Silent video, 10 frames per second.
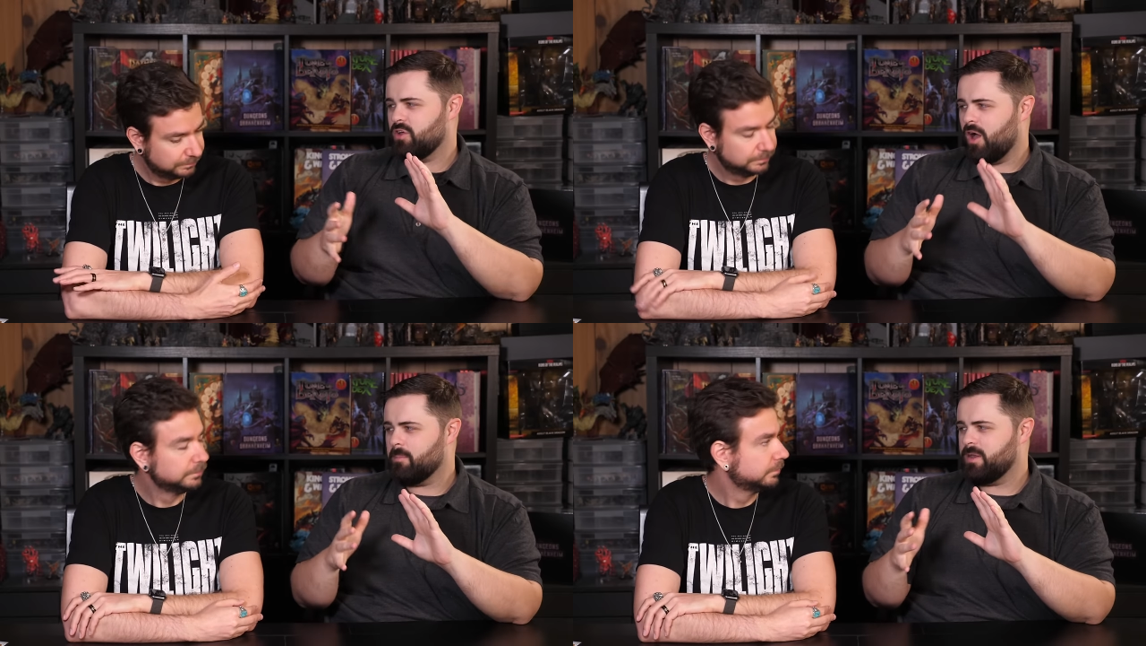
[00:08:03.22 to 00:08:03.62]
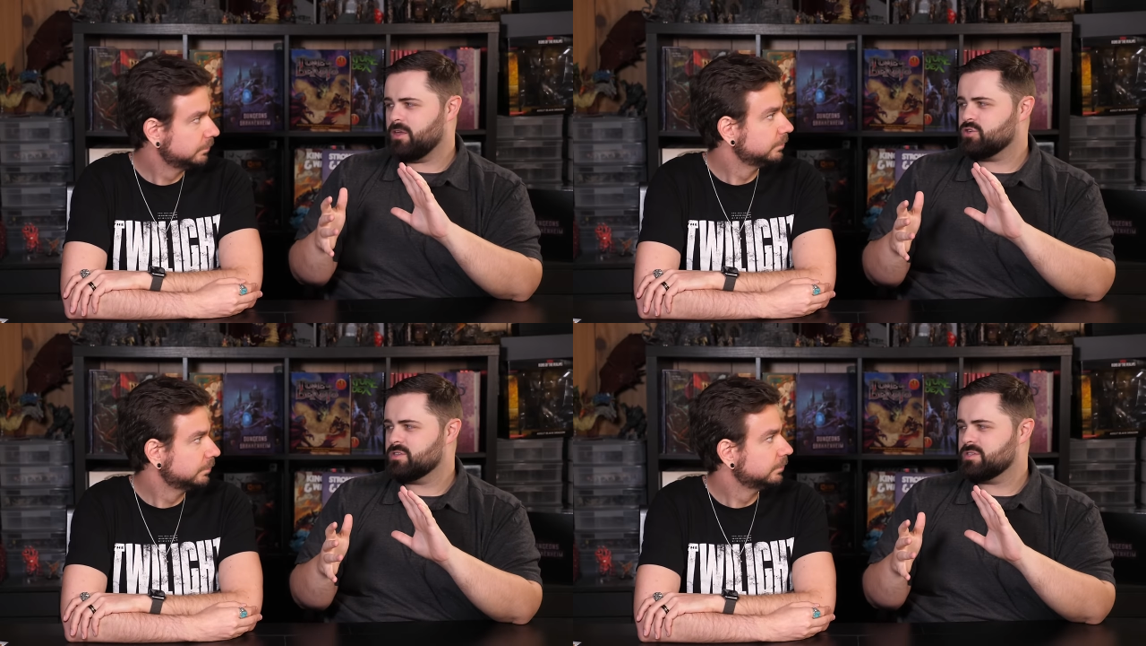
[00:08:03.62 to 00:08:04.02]

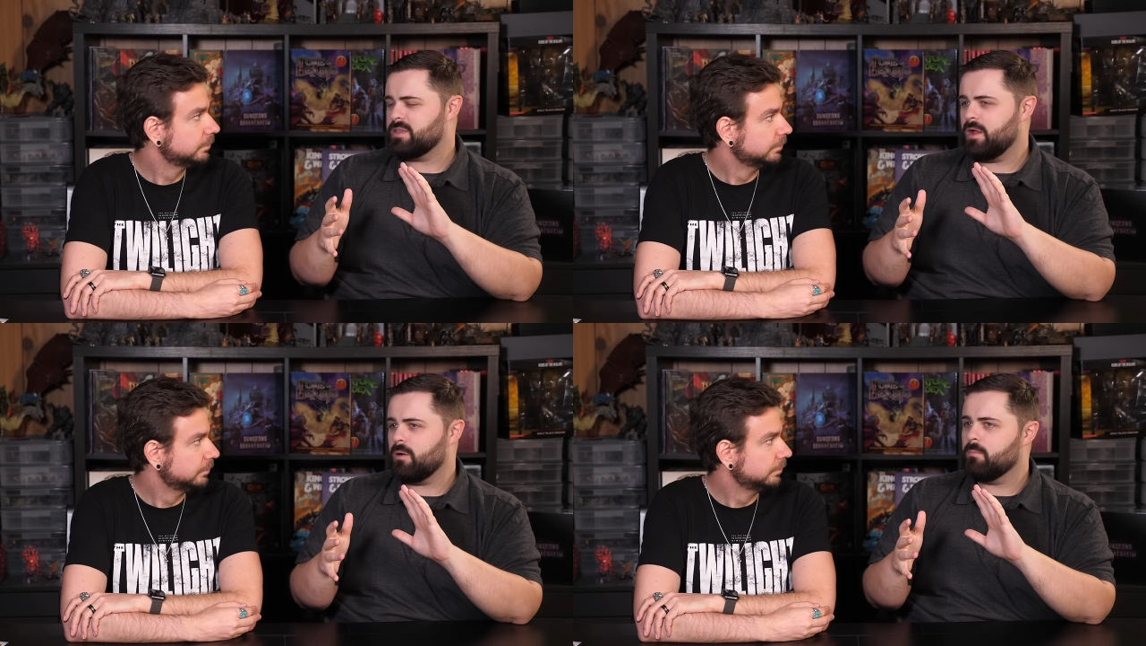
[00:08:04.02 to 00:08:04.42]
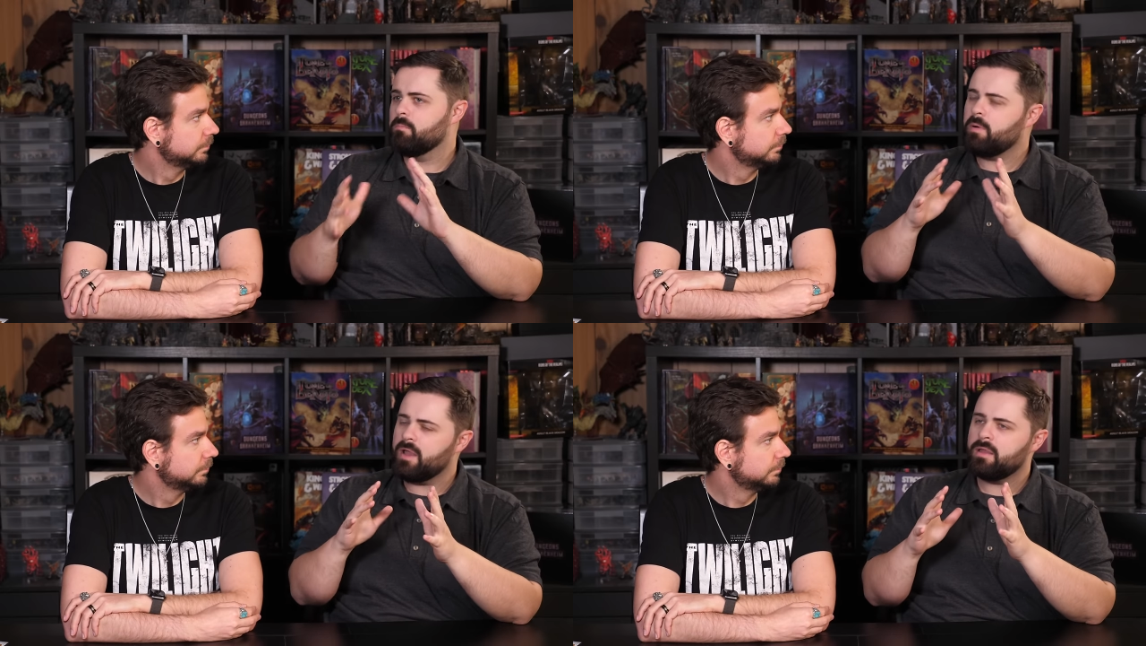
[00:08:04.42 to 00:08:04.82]
Speaker 1: combinations in there,
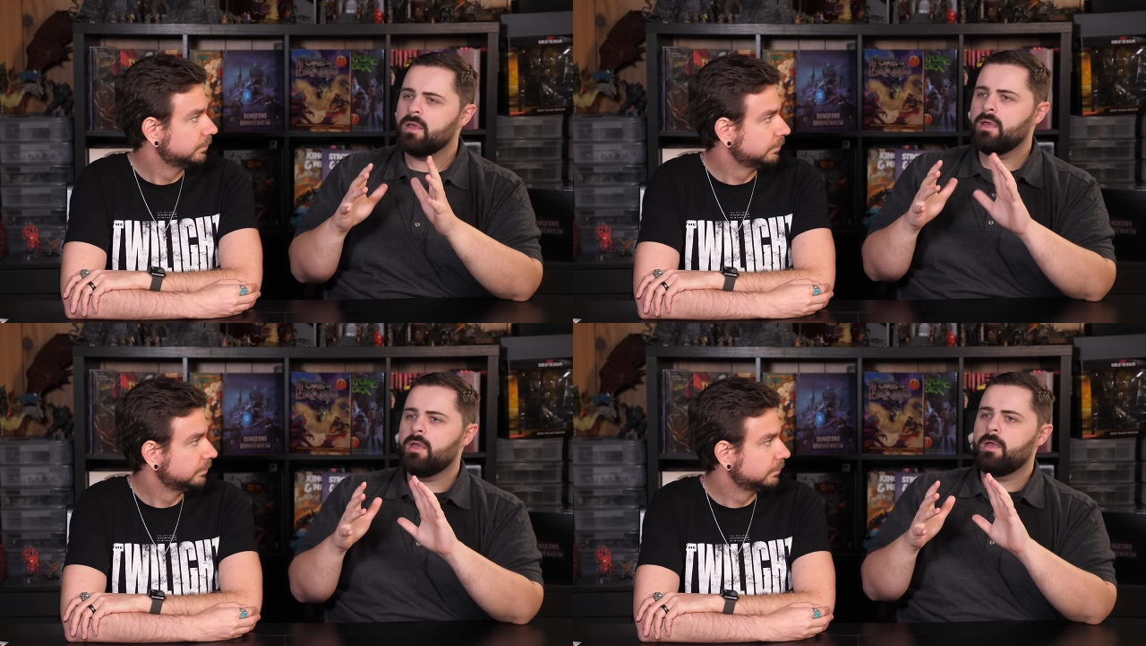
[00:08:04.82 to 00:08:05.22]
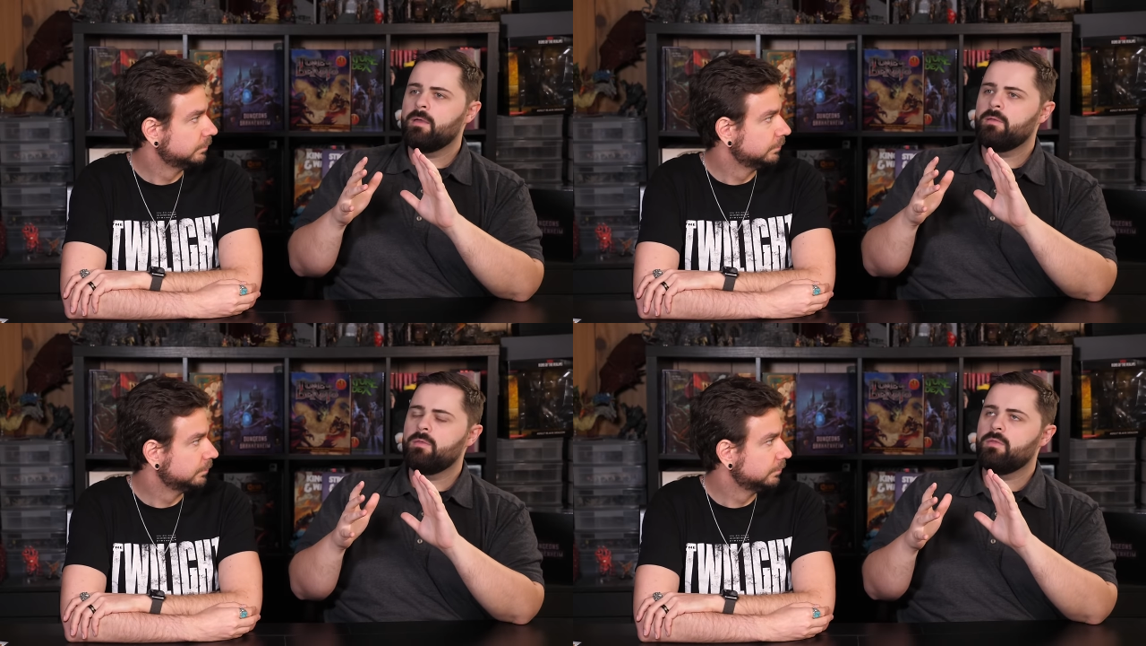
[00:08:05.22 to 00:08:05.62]
but
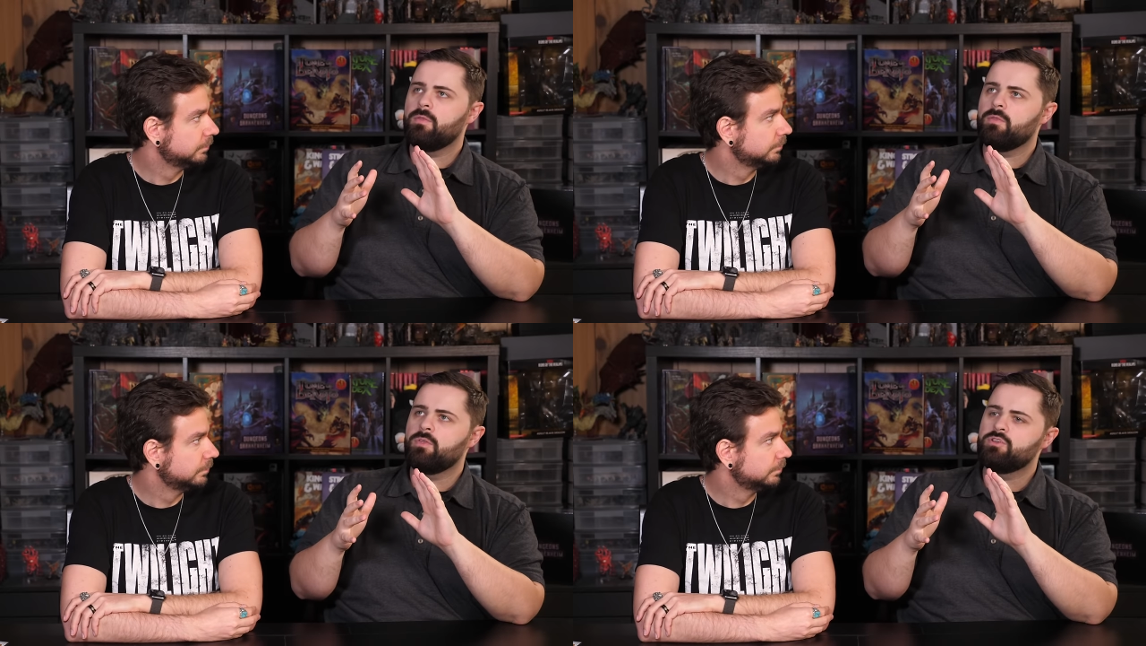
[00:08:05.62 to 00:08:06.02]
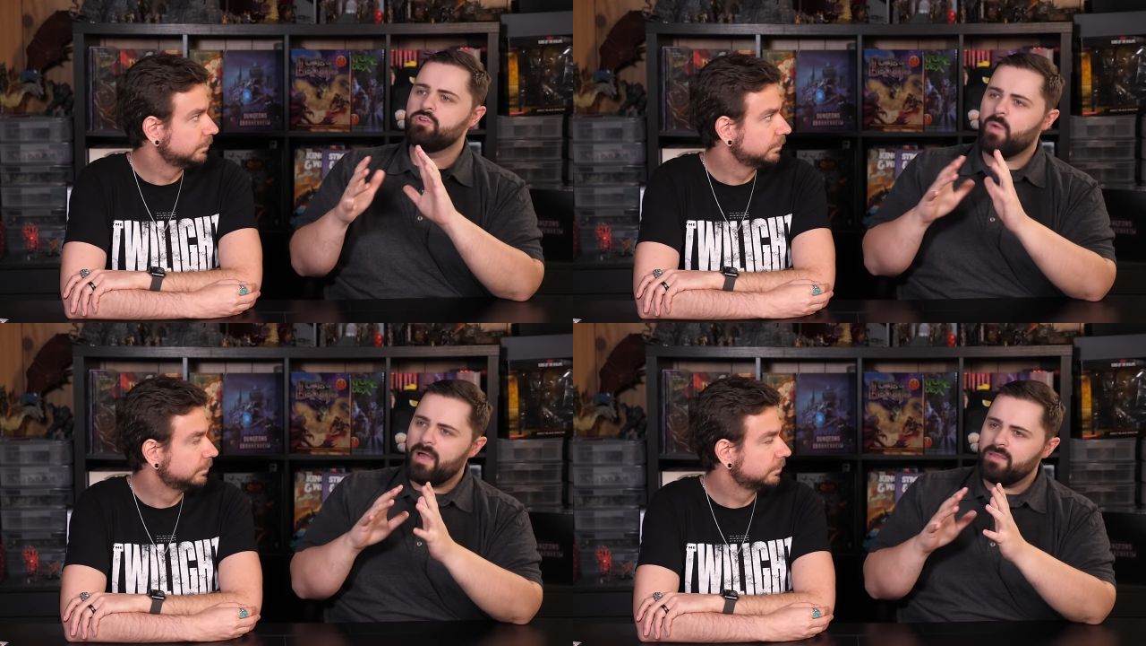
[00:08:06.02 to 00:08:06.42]
the
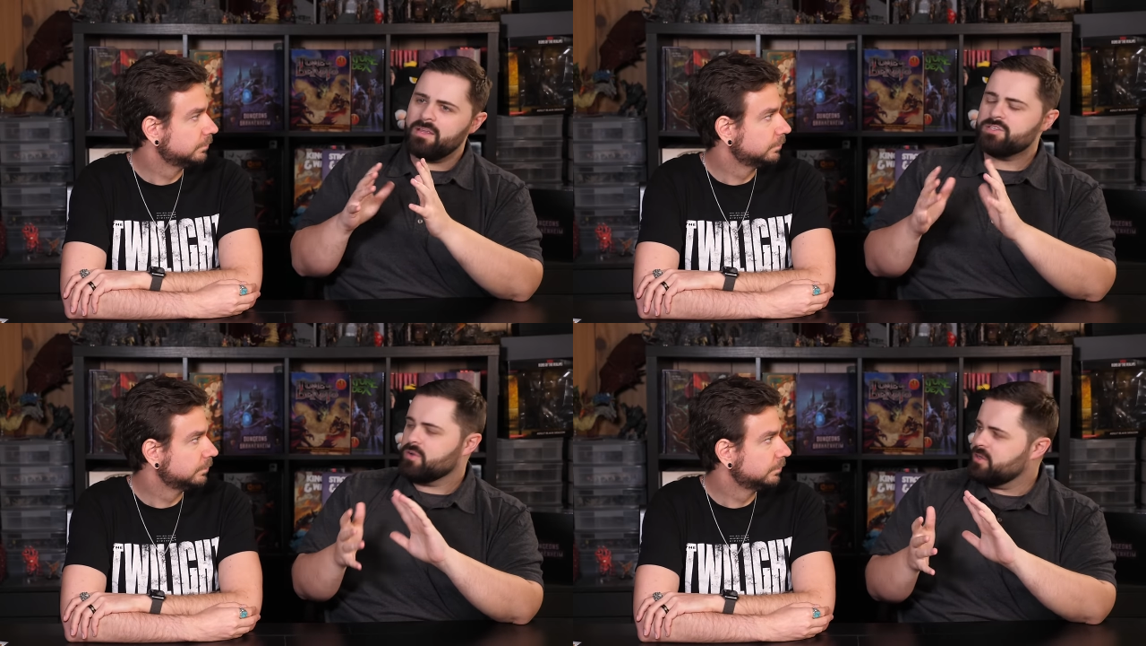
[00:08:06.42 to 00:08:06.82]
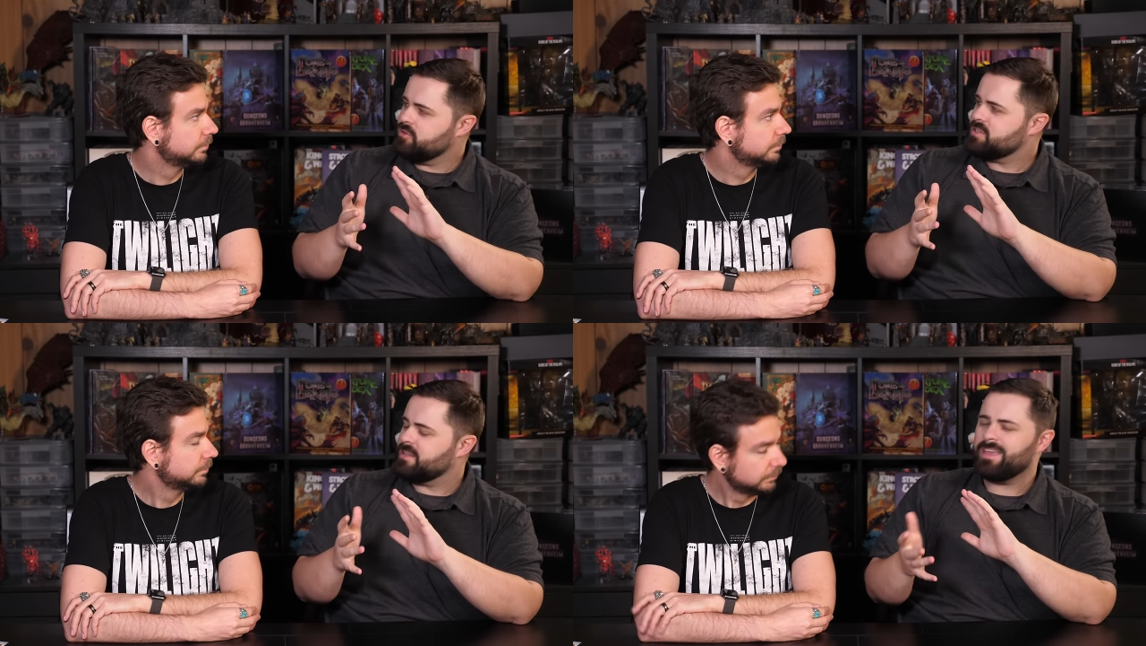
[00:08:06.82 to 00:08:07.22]
dualities are interesting.